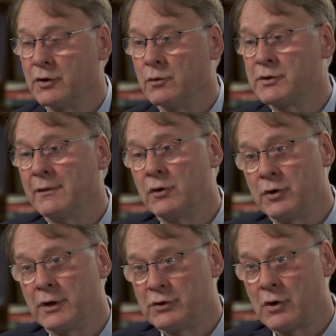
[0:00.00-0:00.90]
so you also have to look
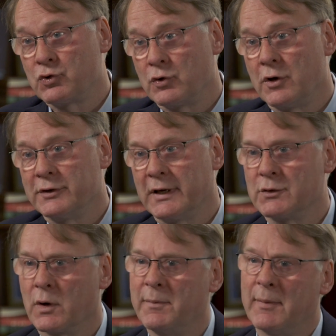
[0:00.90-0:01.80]
at the social
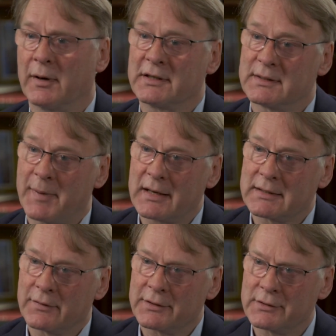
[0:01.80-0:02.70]
context. What do people expect
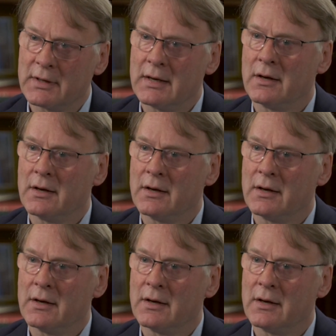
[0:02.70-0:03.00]
of us?